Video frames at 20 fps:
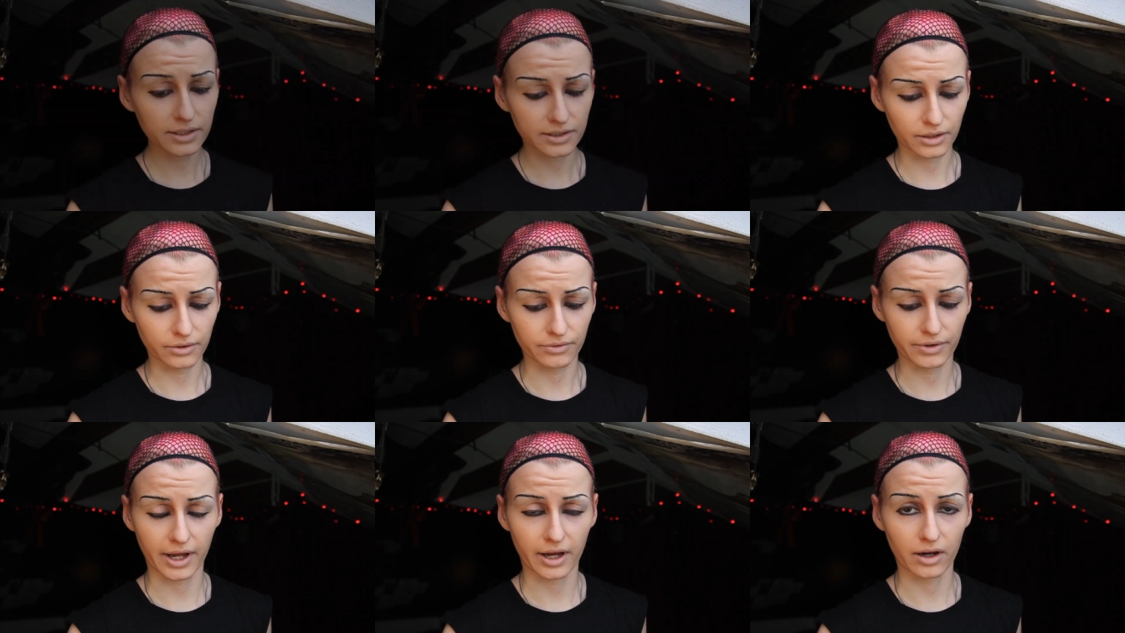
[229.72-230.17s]

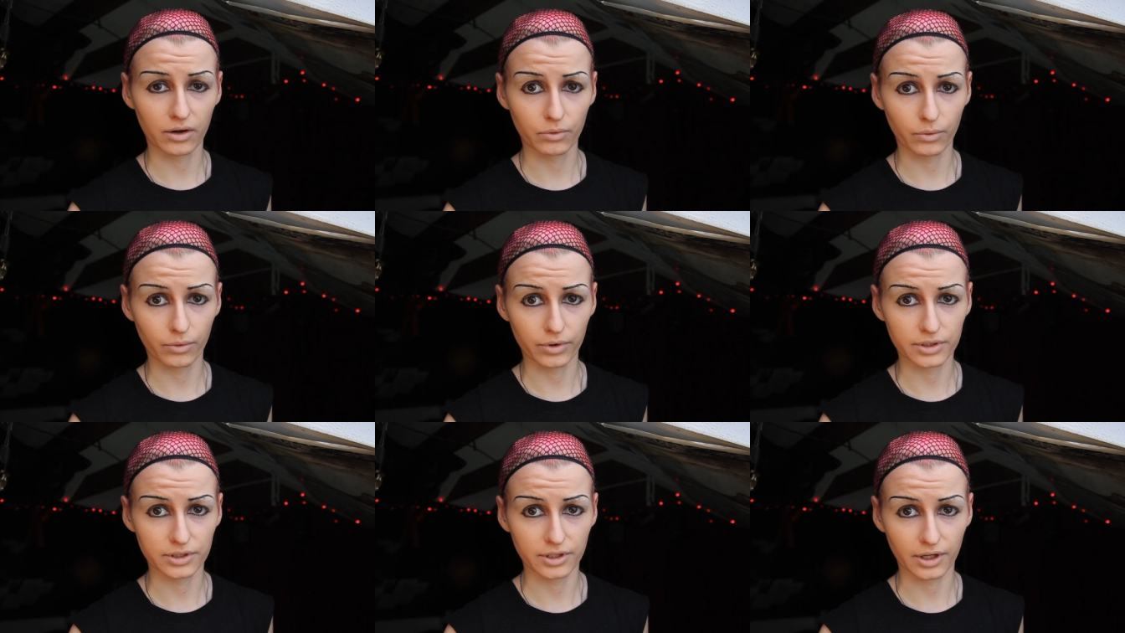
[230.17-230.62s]
so now
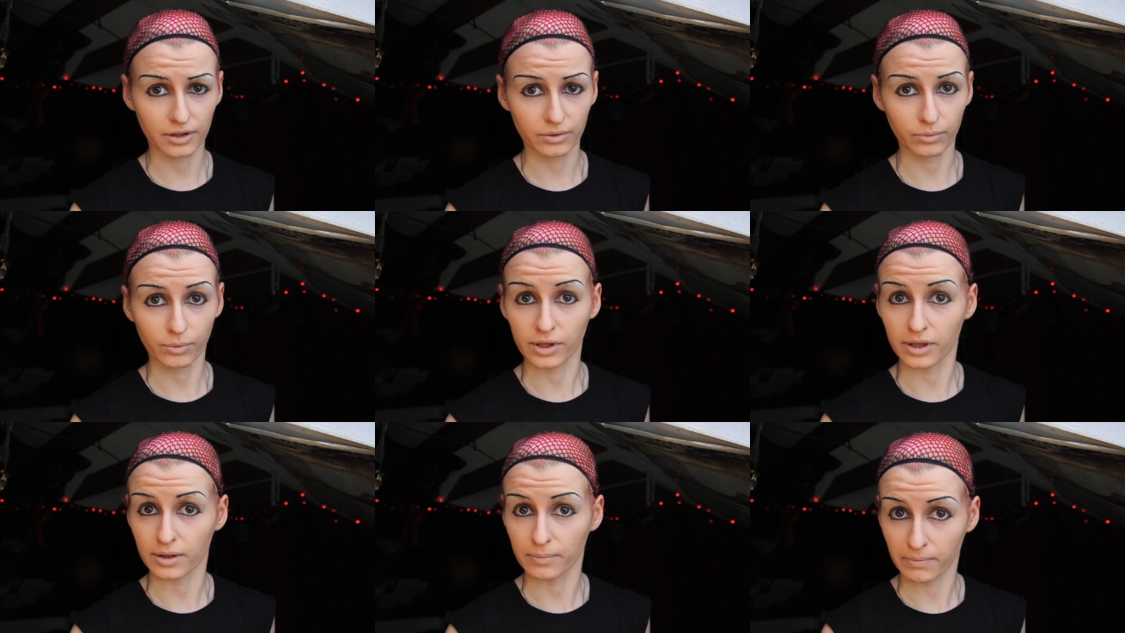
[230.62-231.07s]
we're
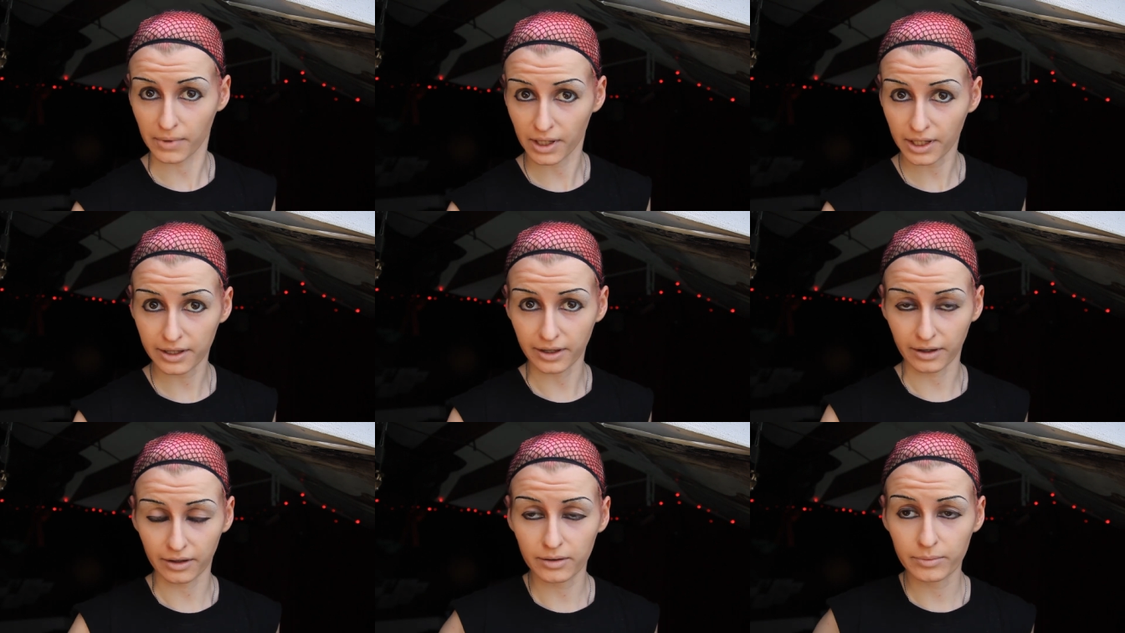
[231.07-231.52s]
done with the
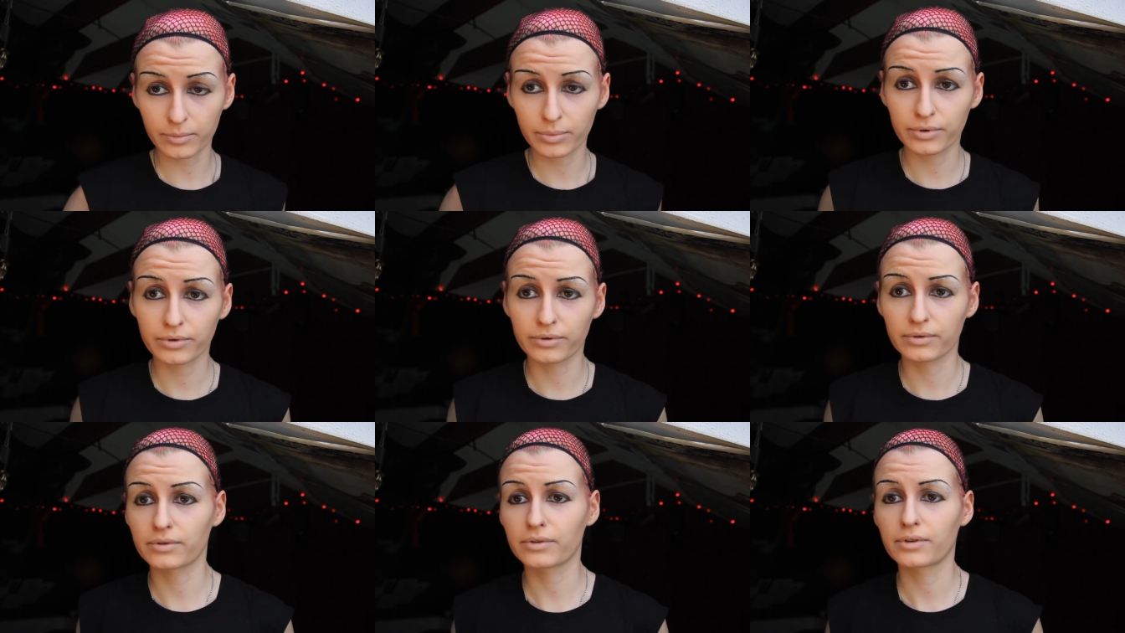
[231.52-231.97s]
makeup.
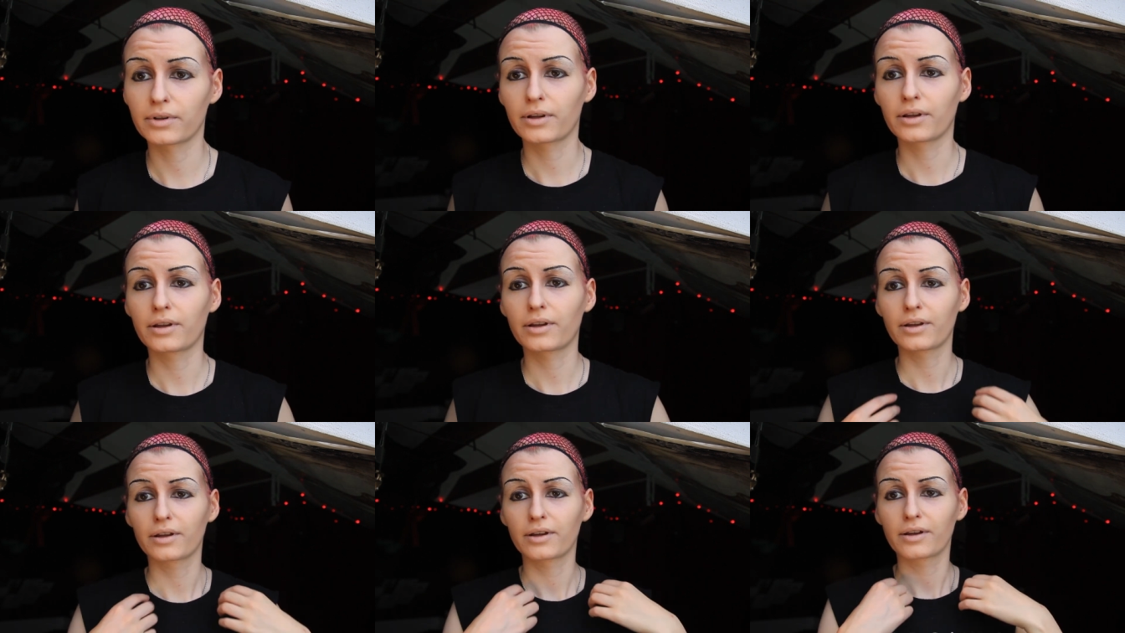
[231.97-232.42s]

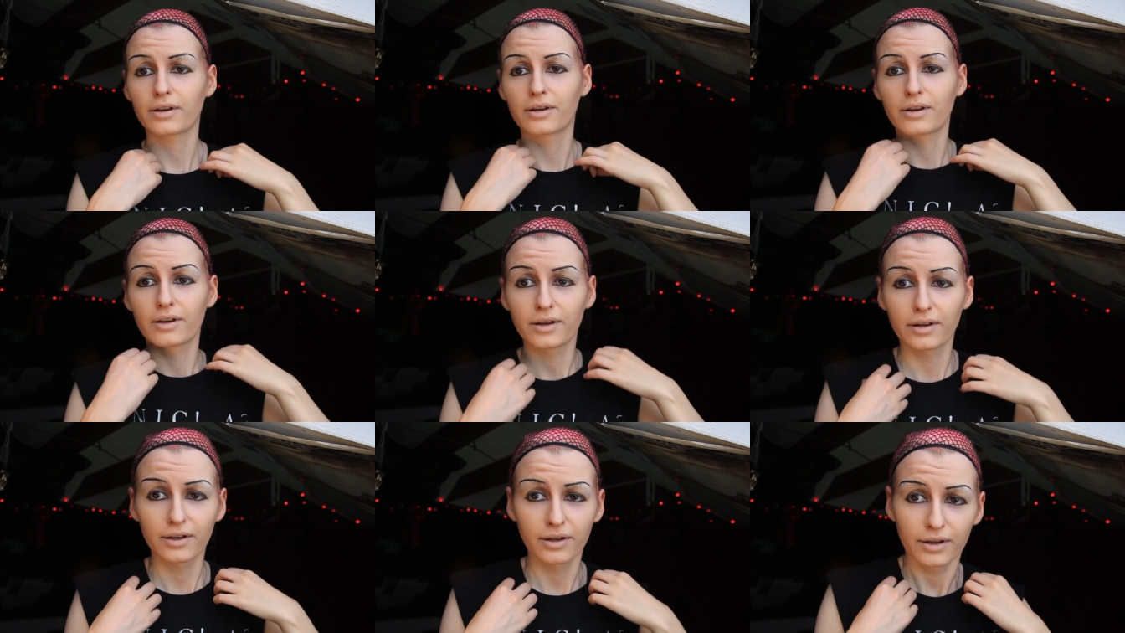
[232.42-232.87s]

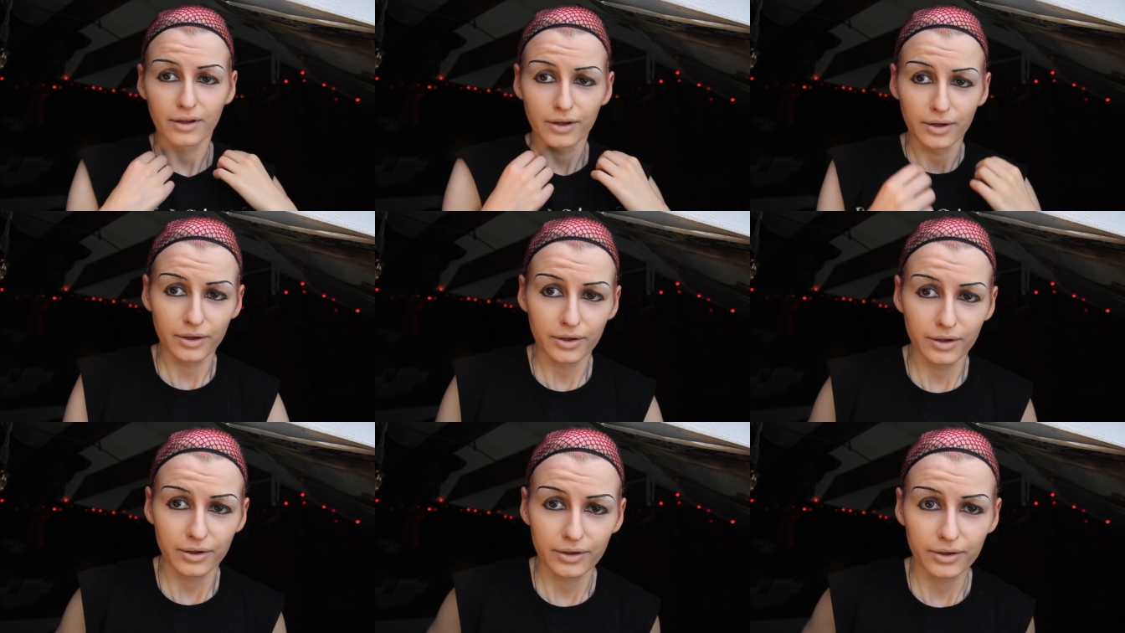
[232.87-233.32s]

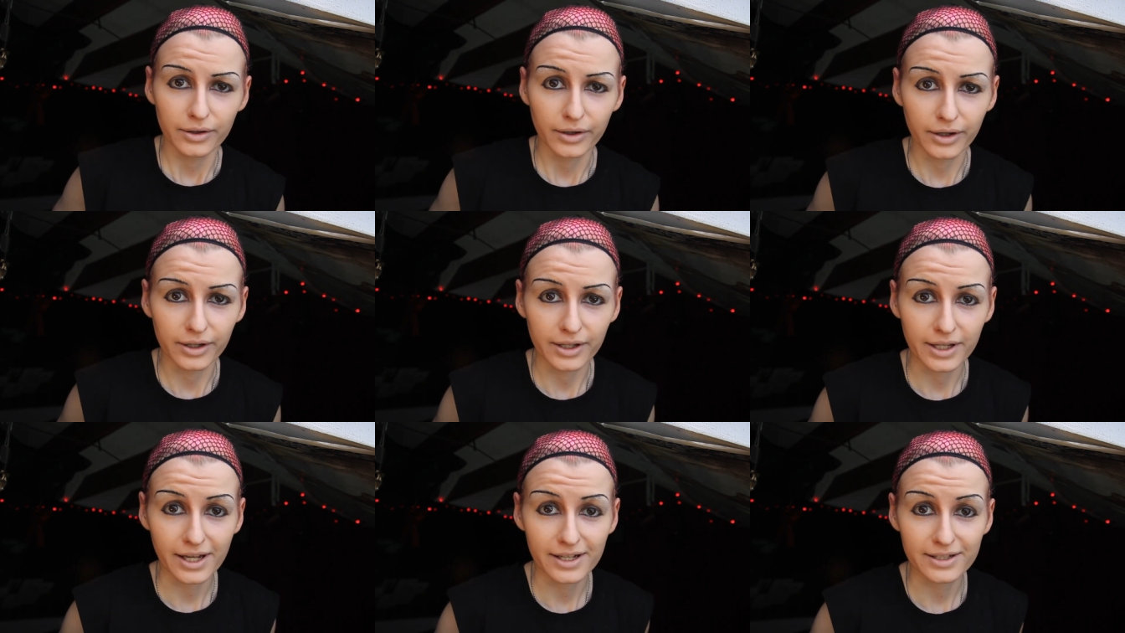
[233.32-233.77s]
I'm
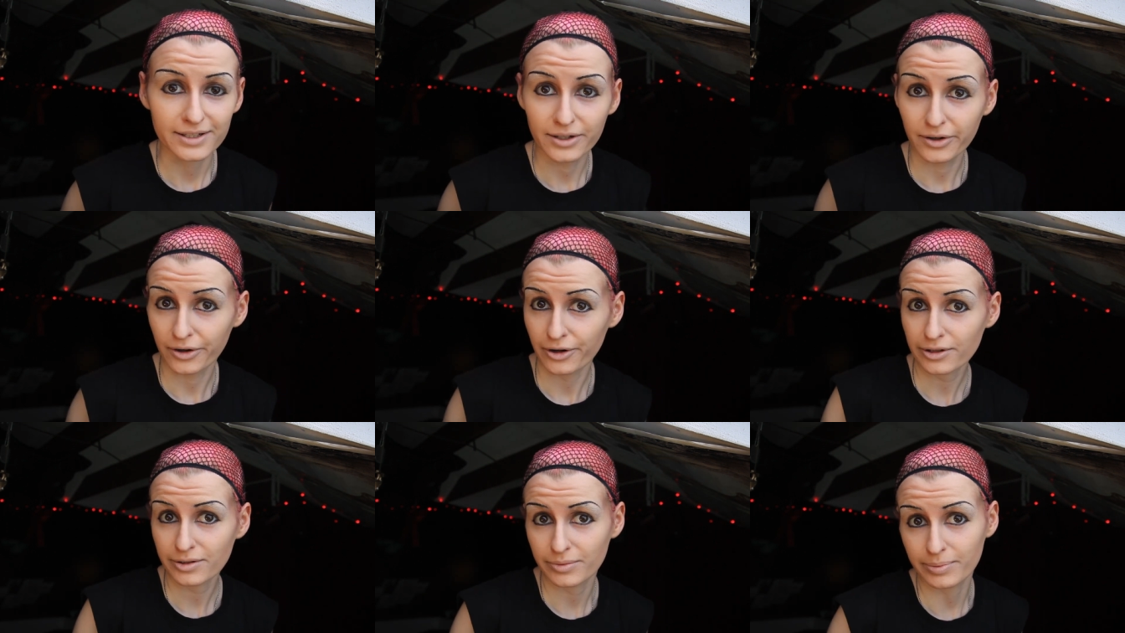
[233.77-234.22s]
gonna get into
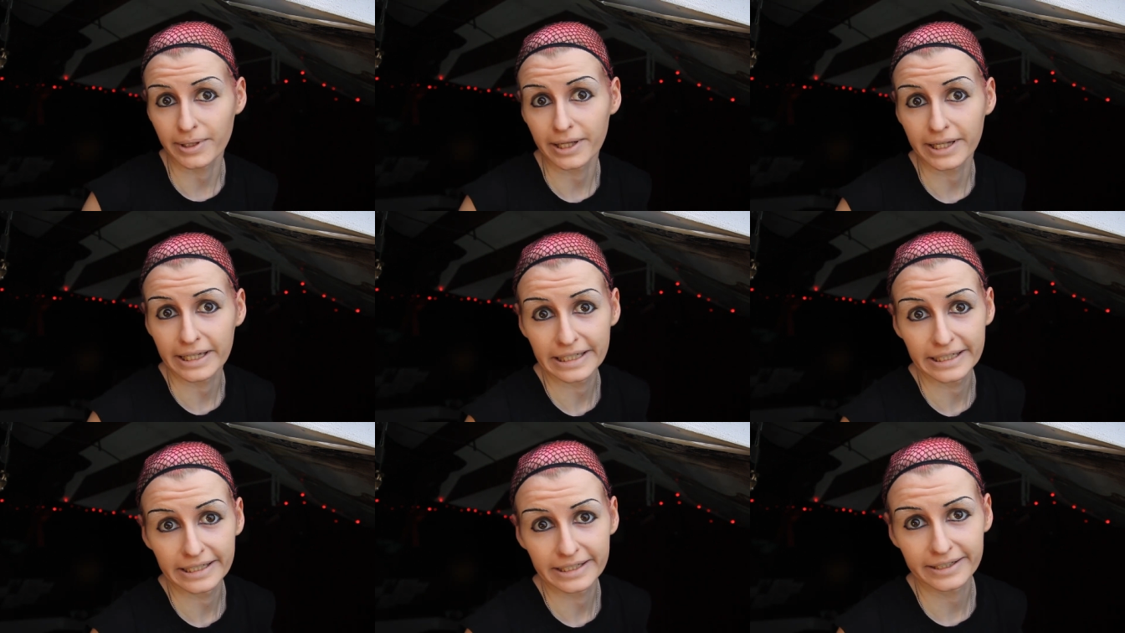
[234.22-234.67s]

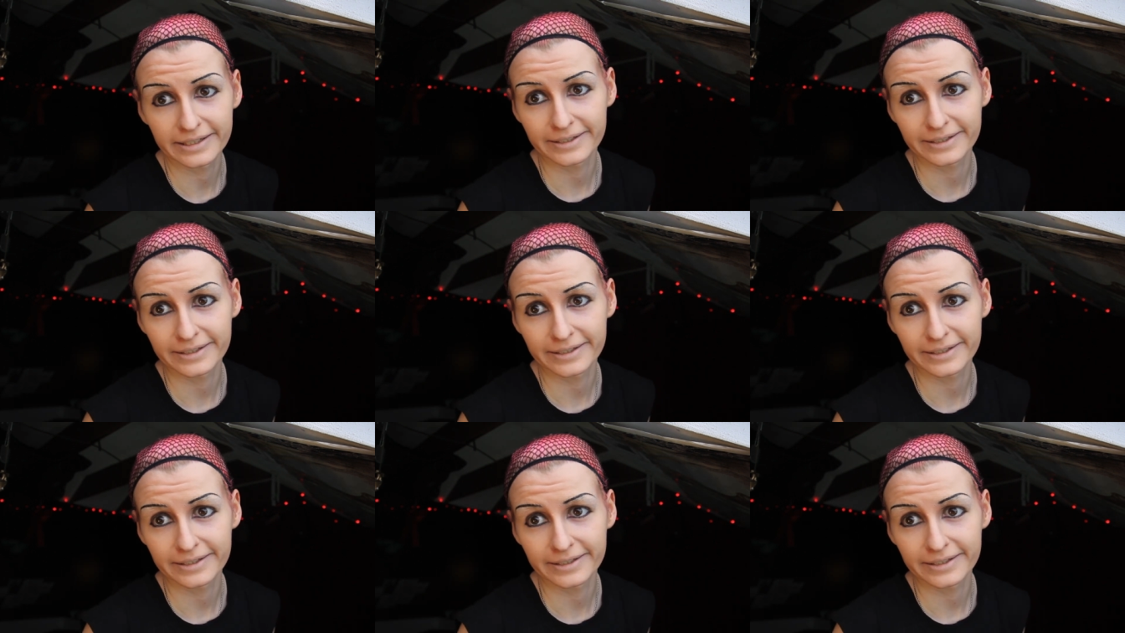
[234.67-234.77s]
cosplay.